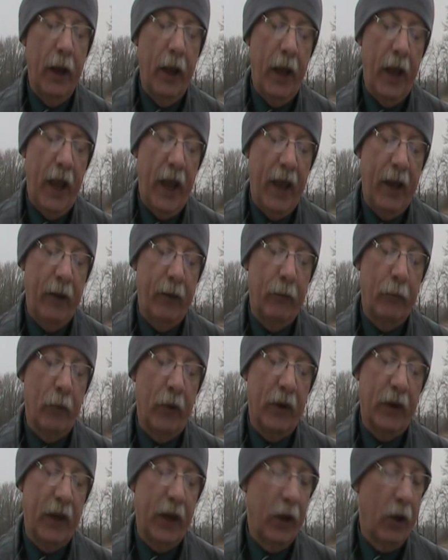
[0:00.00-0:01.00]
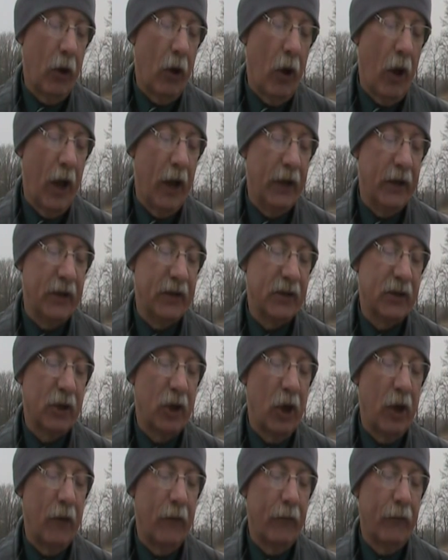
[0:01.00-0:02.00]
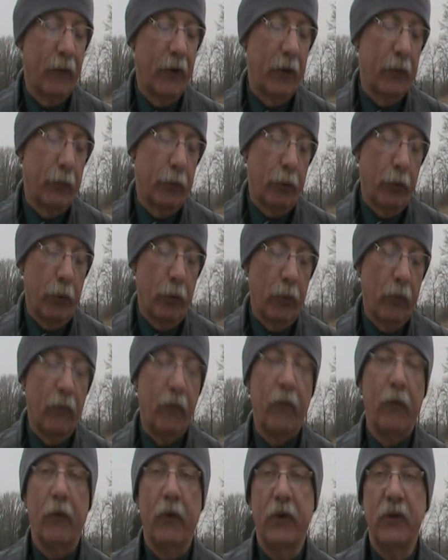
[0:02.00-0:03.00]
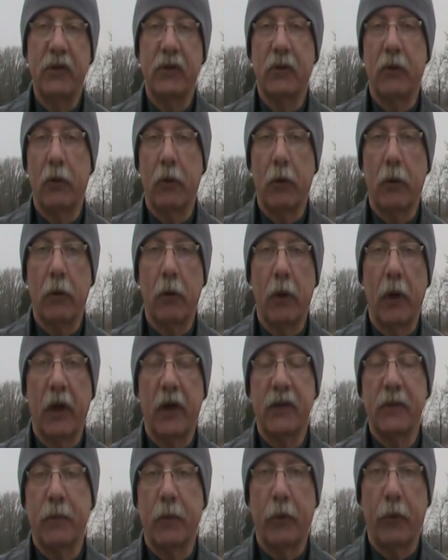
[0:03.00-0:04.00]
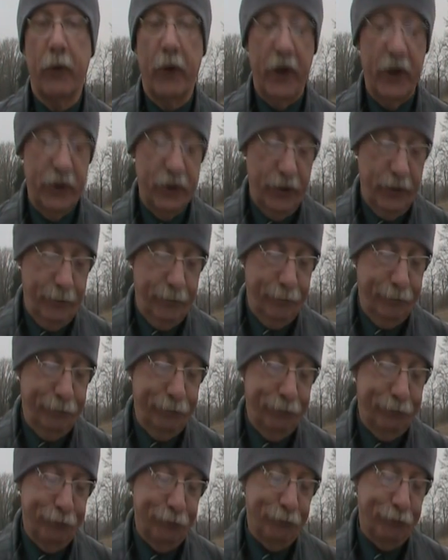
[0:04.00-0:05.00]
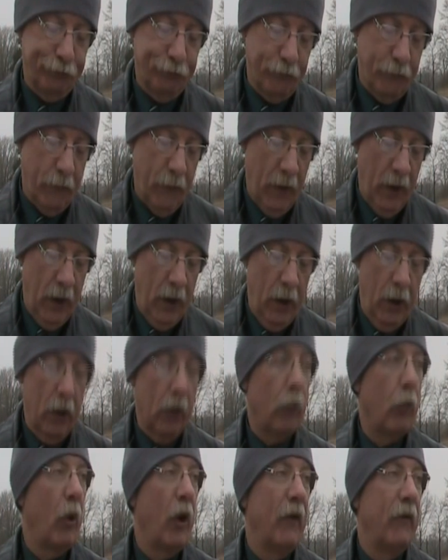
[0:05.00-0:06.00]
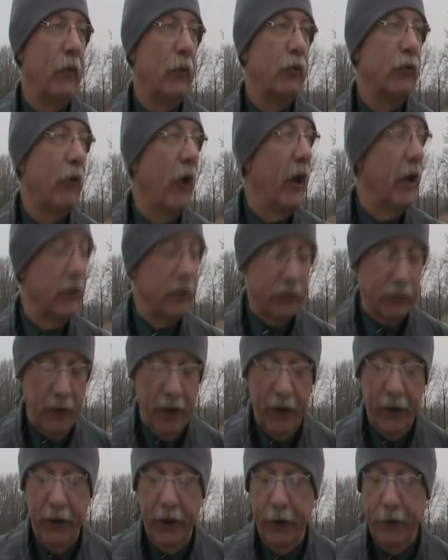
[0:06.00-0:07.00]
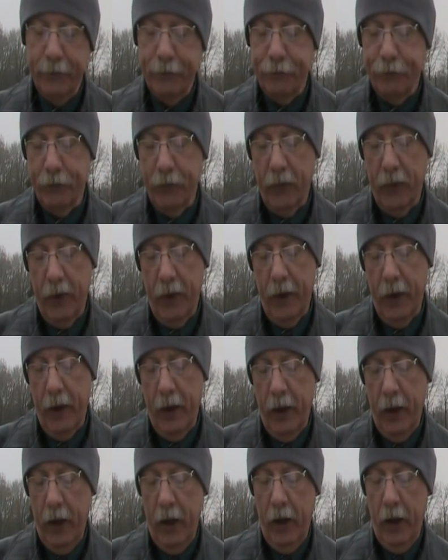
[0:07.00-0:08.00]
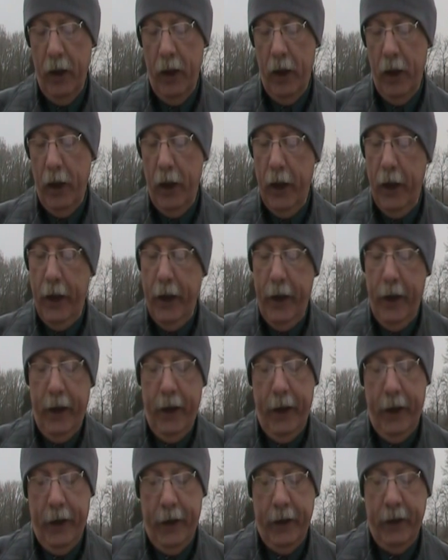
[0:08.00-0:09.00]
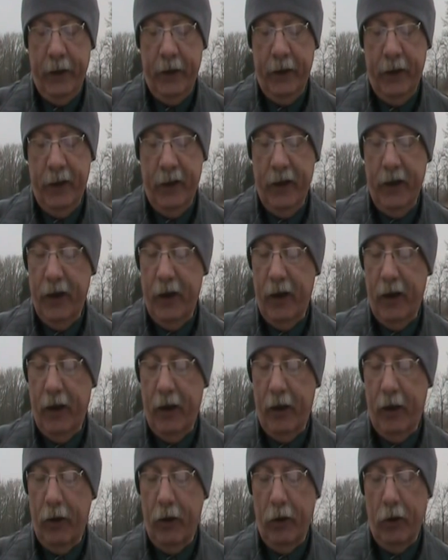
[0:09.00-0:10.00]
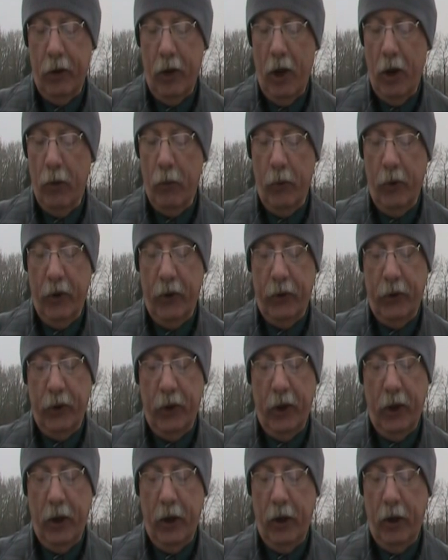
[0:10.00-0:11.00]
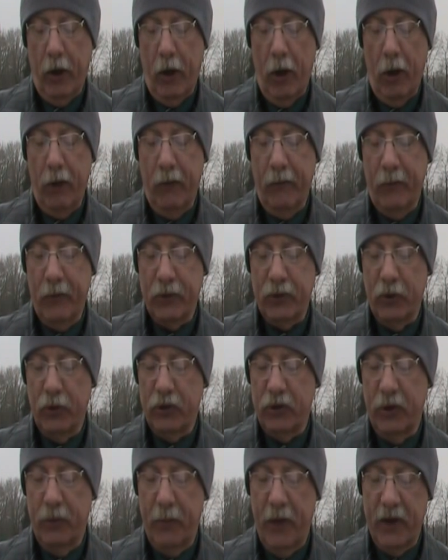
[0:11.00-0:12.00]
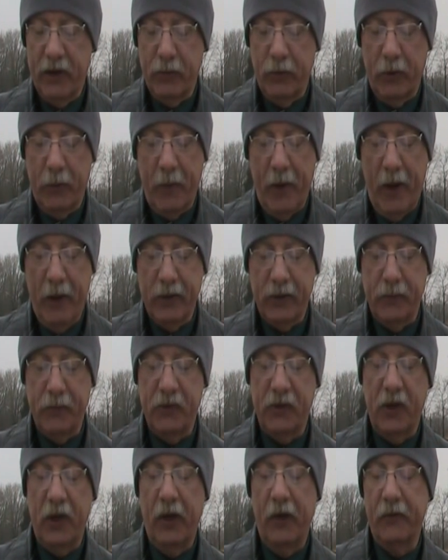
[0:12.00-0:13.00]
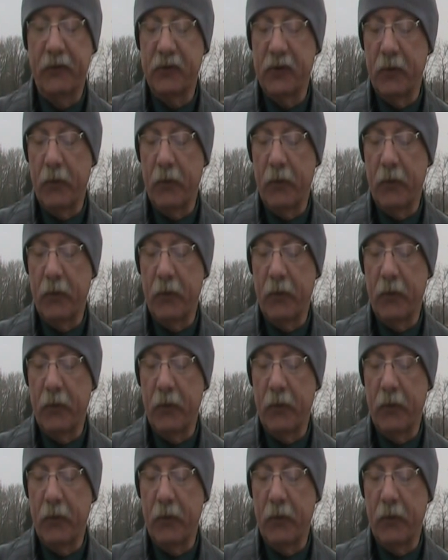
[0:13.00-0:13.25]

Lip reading: and what they call a discovery room for historical exploration. Quite a few trails around here, and along with all of them associated basically with the mounds themselves.